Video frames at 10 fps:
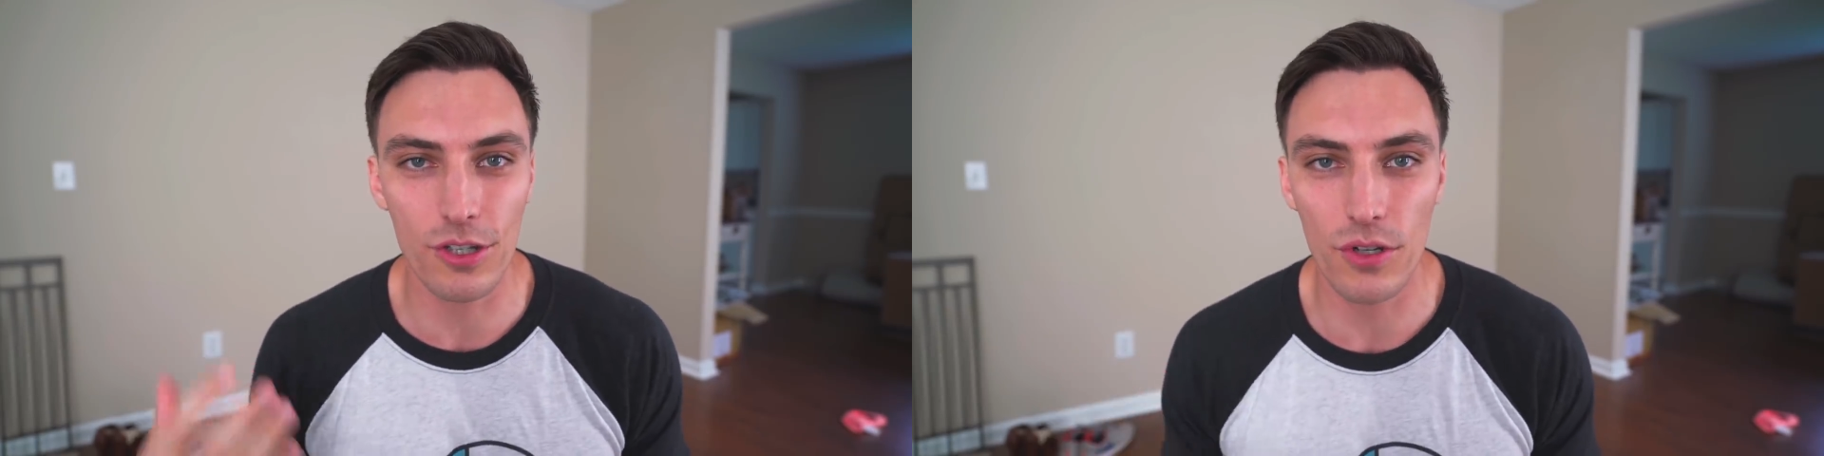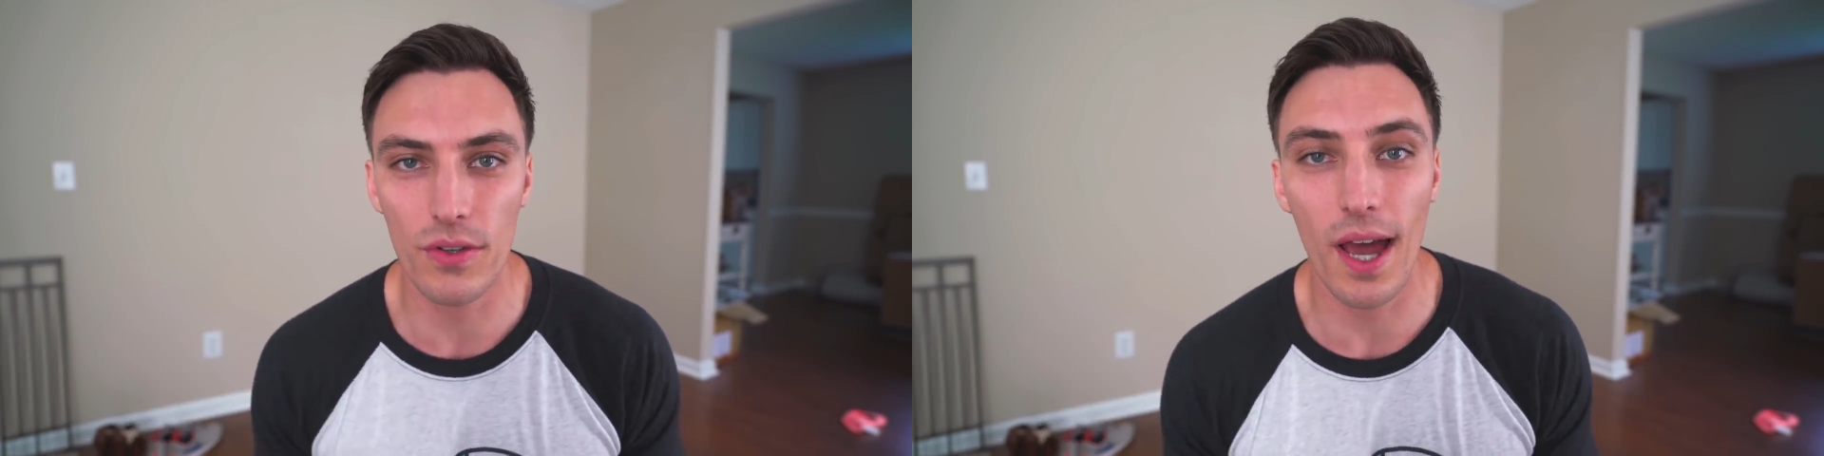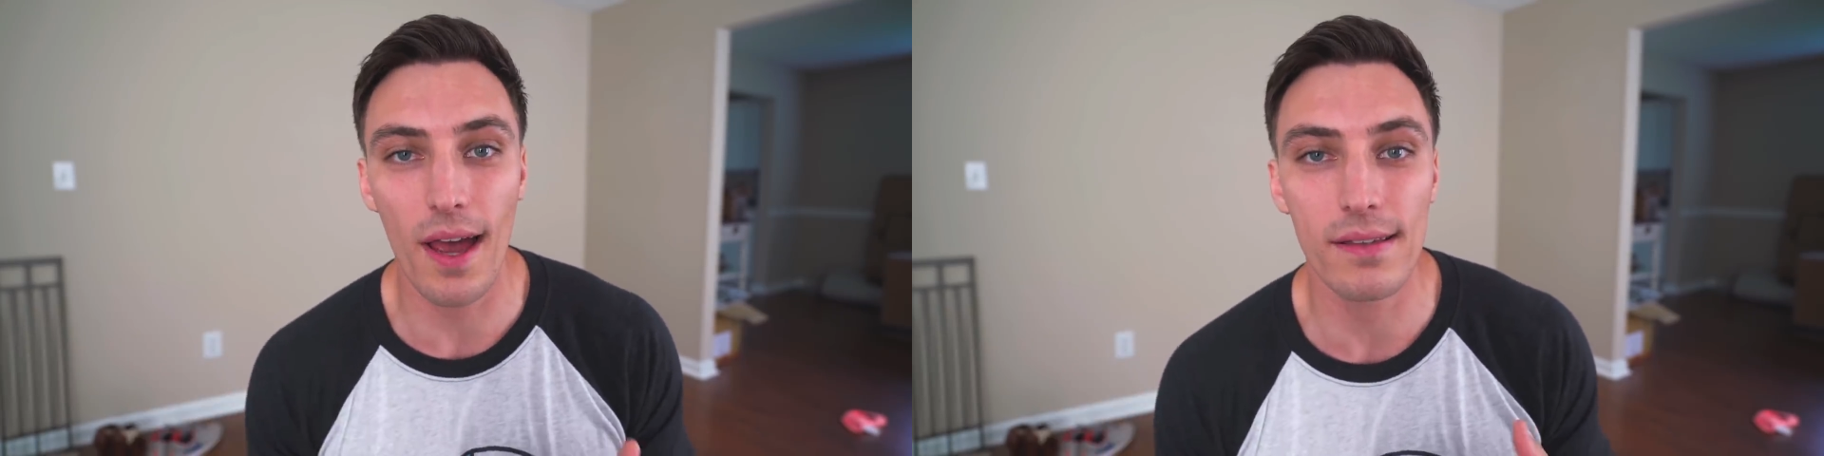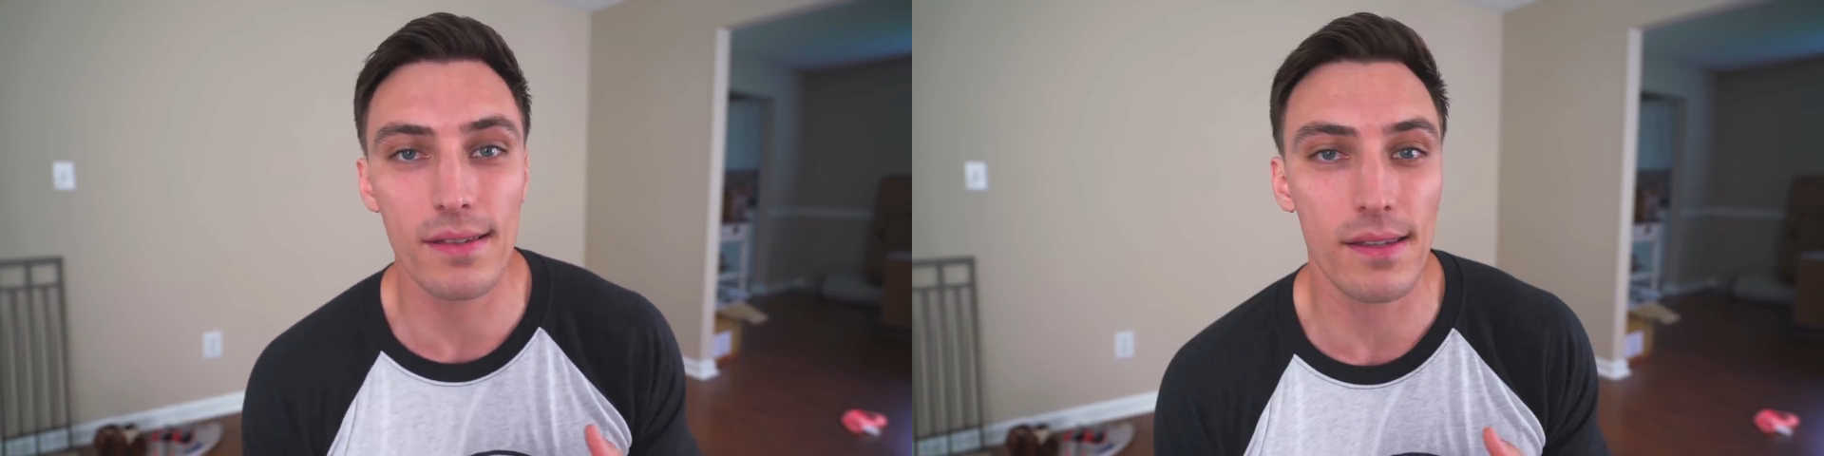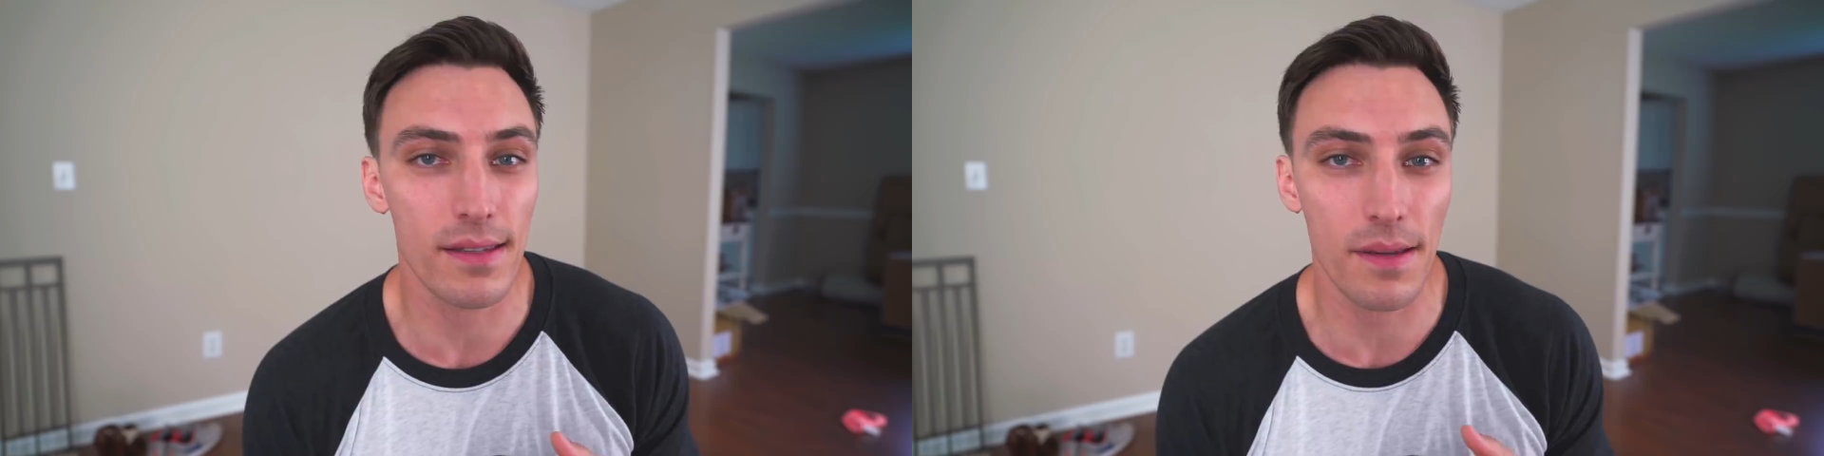show you guys
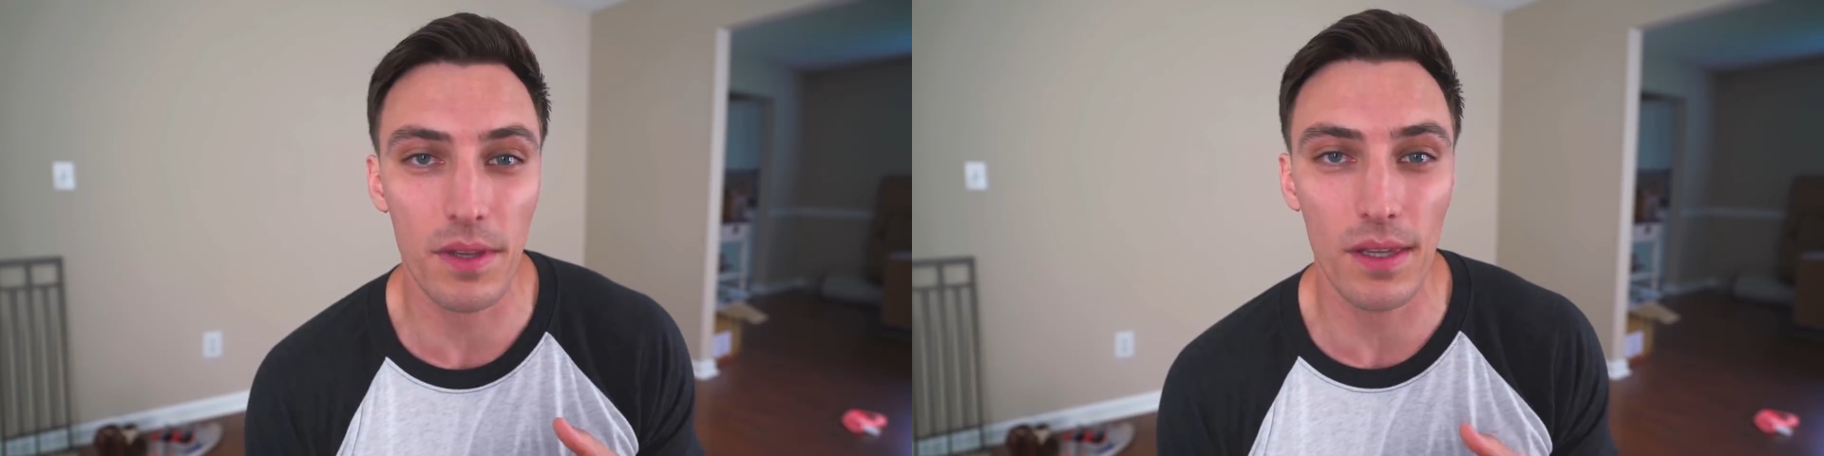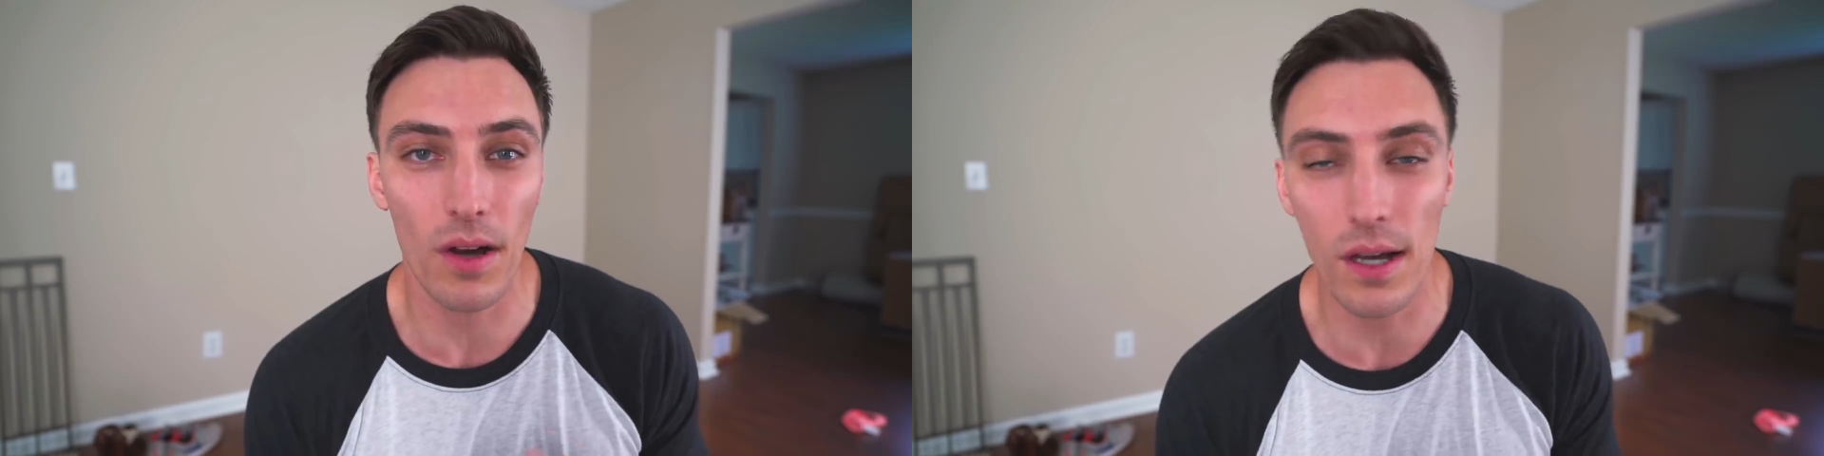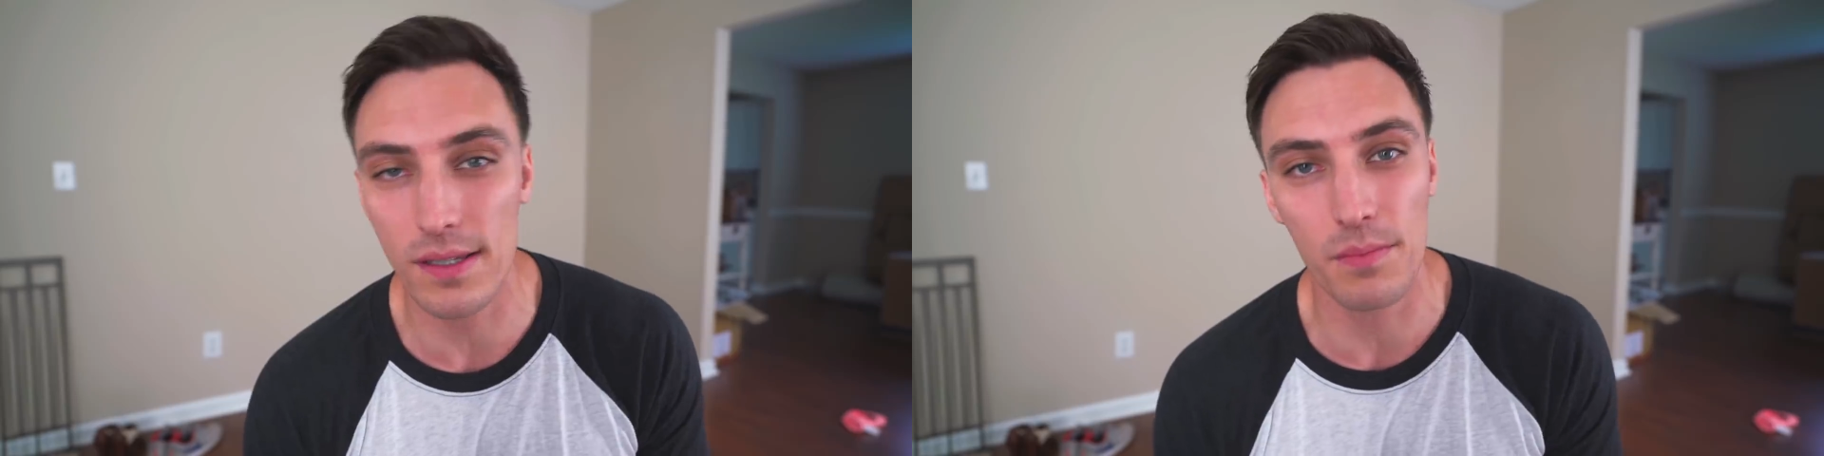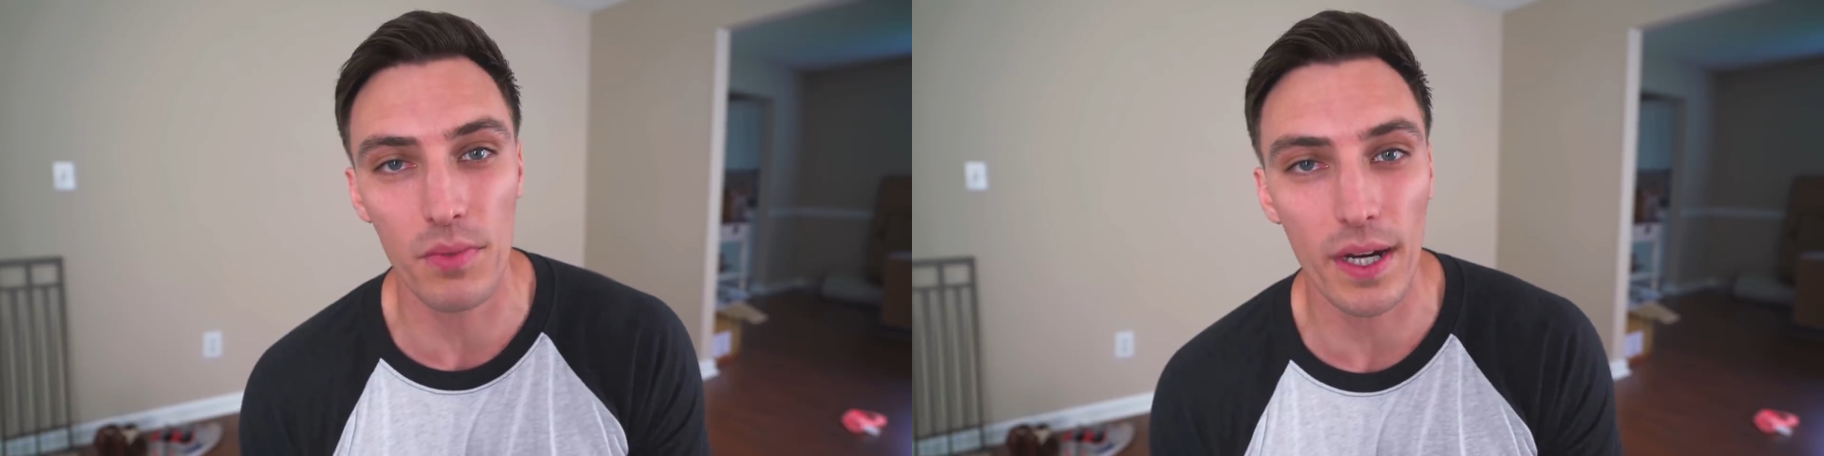some of the awesome